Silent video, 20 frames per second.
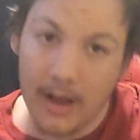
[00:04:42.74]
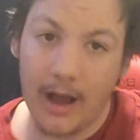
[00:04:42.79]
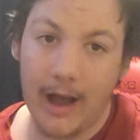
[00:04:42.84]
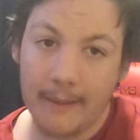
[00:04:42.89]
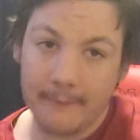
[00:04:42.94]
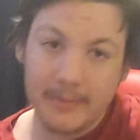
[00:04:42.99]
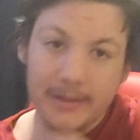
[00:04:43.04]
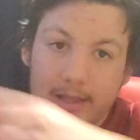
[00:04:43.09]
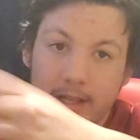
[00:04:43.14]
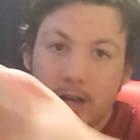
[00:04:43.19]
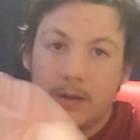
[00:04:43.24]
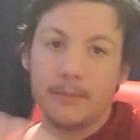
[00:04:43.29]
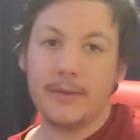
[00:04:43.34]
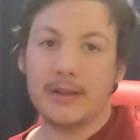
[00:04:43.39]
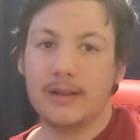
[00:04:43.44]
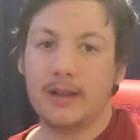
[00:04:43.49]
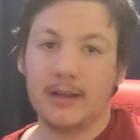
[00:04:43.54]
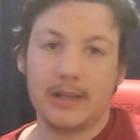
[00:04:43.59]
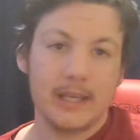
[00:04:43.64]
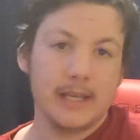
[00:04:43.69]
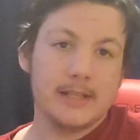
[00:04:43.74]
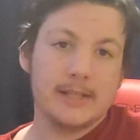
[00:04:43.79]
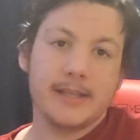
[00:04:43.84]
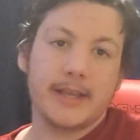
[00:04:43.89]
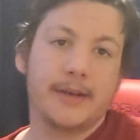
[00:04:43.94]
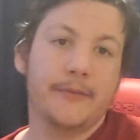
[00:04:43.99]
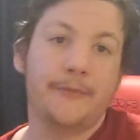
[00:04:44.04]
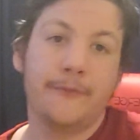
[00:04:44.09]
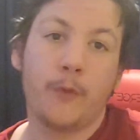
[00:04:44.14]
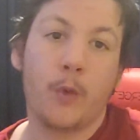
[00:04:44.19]
I'm a little bit lucky. It's
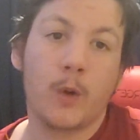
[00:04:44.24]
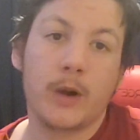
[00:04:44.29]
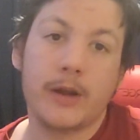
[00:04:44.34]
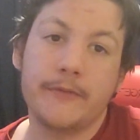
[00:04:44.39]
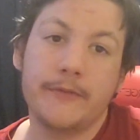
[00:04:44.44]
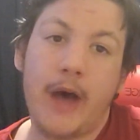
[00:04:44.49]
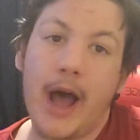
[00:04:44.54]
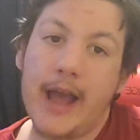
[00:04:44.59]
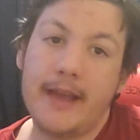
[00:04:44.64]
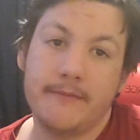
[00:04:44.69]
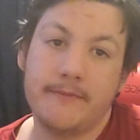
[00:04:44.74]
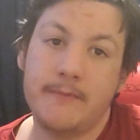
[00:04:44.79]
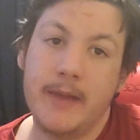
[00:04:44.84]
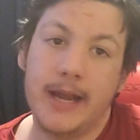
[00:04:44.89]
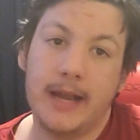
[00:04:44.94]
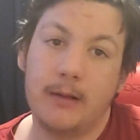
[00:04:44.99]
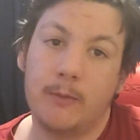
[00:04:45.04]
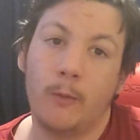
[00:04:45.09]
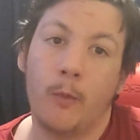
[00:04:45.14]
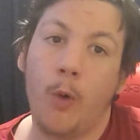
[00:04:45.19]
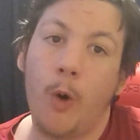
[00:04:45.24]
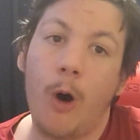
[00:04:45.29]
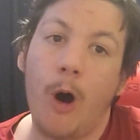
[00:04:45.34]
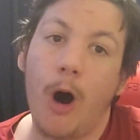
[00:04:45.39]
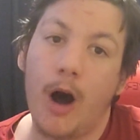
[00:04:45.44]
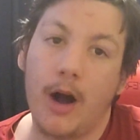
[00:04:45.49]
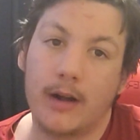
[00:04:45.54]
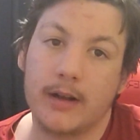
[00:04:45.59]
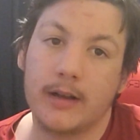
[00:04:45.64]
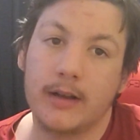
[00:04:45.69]
like a 45-minute
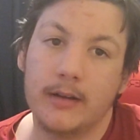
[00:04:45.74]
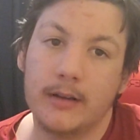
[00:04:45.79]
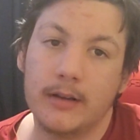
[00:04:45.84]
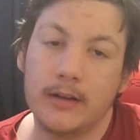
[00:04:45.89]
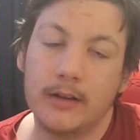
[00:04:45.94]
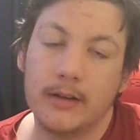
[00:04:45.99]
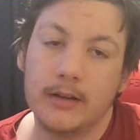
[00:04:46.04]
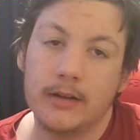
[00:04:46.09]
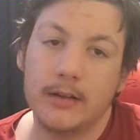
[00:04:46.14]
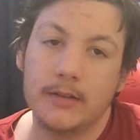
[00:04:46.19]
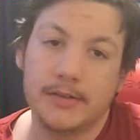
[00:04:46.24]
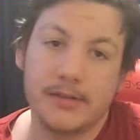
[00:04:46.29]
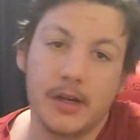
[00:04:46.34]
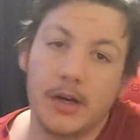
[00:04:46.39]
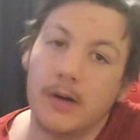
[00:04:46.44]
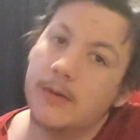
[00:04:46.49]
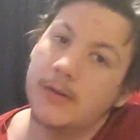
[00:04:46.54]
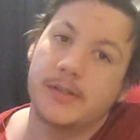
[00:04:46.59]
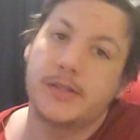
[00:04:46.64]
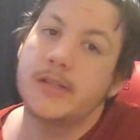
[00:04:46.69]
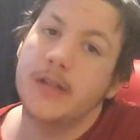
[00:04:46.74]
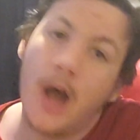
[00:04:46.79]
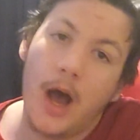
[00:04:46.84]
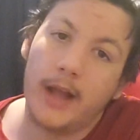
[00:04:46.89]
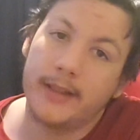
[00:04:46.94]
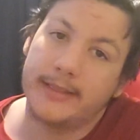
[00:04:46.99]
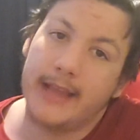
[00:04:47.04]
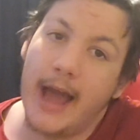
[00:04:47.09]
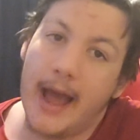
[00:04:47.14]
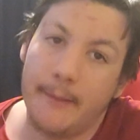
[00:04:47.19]
walk. So it's
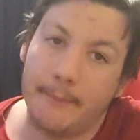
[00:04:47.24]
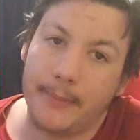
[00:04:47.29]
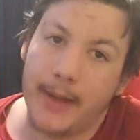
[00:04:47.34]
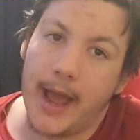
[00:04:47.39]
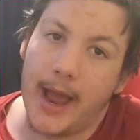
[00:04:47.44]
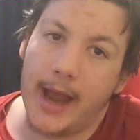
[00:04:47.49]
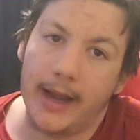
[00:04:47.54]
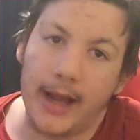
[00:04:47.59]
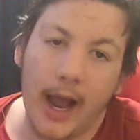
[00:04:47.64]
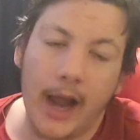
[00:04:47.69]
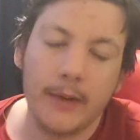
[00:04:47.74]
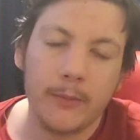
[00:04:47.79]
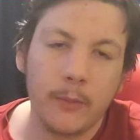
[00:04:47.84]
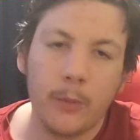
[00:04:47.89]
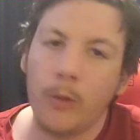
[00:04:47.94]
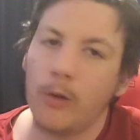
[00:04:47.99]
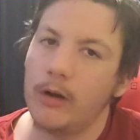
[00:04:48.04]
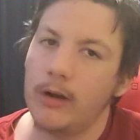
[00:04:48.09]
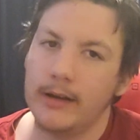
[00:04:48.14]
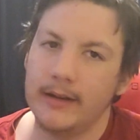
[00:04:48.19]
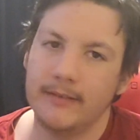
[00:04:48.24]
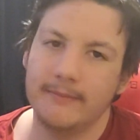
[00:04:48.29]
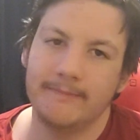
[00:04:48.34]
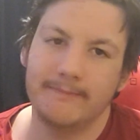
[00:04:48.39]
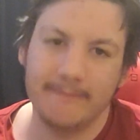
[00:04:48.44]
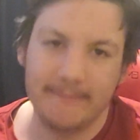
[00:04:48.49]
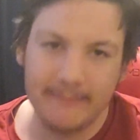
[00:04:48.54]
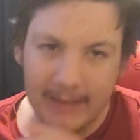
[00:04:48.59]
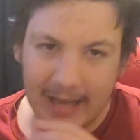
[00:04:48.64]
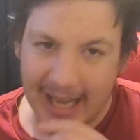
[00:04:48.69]
not that bad.
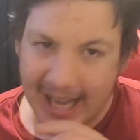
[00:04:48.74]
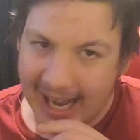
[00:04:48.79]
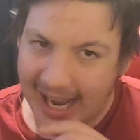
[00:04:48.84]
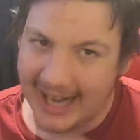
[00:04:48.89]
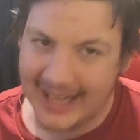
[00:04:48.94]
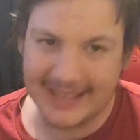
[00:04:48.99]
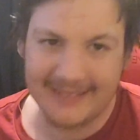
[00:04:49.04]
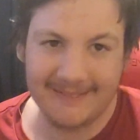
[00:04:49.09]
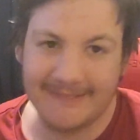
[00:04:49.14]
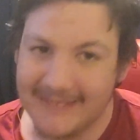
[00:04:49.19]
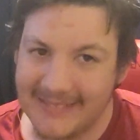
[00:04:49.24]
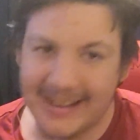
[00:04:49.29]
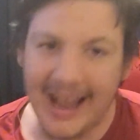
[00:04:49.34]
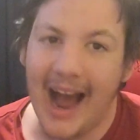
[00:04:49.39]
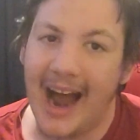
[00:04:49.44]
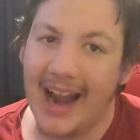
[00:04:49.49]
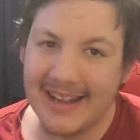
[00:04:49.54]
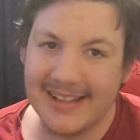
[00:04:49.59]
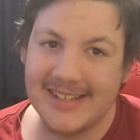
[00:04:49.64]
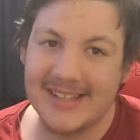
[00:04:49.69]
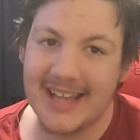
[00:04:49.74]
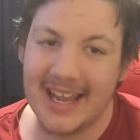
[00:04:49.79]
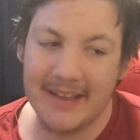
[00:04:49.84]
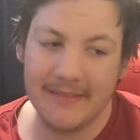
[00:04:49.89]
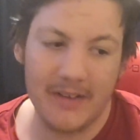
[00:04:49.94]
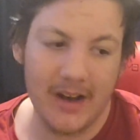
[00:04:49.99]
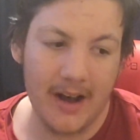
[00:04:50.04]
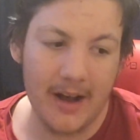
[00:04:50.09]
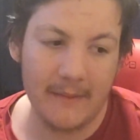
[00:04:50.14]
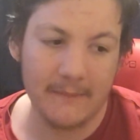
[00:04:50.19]
I'm gonna
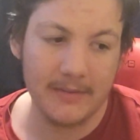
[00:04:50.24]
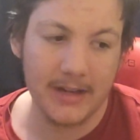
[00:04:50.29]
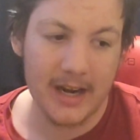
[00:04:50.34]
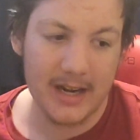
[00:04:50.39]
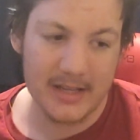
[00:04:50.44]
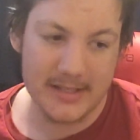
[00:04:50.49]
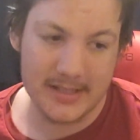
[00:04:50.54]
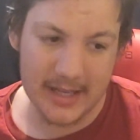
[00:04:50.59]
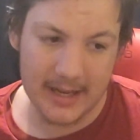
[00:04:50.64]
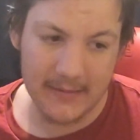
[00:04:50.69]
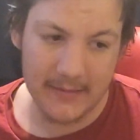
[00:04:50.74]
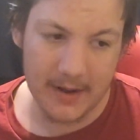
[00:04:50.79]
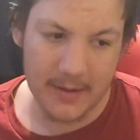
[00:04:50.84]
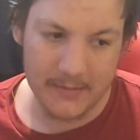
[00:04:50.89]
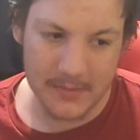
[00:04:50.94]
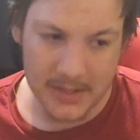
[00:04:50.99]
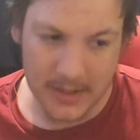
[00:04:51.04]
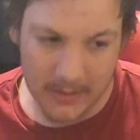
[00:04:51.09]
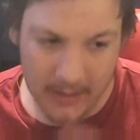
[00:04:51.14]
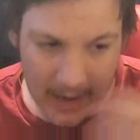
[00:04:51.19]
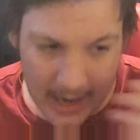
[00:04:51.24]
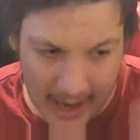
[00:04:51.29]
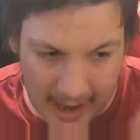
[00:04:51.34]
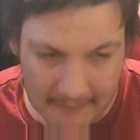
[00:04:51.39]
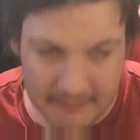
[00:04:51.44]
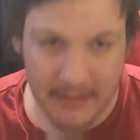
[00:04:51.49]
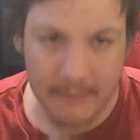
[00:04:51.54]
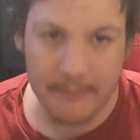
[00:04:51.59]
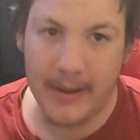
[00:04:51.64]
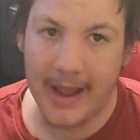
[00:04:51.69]
save up. So I
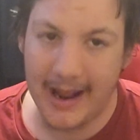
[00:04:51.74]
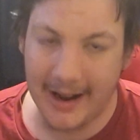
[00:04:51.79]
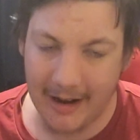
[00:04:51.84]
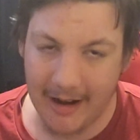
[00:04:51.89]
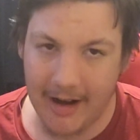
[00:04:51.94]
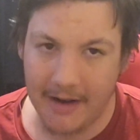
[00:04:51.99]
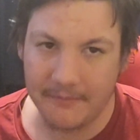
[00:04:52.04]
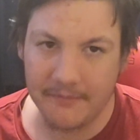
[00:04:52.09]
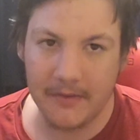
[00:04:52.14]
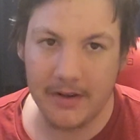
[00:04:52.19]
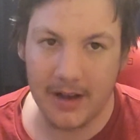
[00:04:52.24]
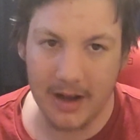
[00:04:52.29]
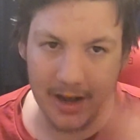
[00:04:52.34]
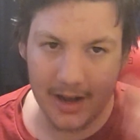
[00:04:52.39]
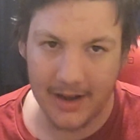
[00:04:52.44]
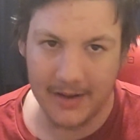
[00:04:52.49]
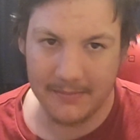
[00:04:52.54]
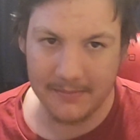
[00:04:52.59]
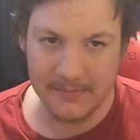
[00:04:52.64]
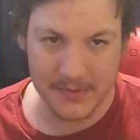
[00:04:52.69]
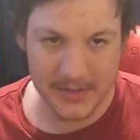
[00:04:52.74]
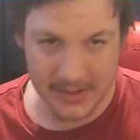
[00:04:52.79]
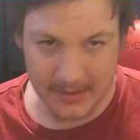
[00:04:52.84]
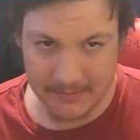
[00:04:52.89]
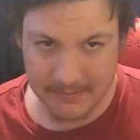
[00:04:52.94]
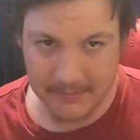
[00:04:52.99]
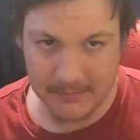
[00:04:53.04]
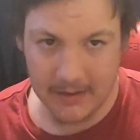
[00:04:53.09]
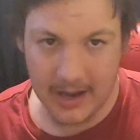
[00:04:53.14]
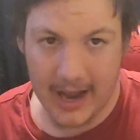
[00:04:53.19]
have to pay off
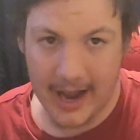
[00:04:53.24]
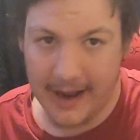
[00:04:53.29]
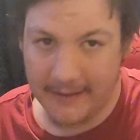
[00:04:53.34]
some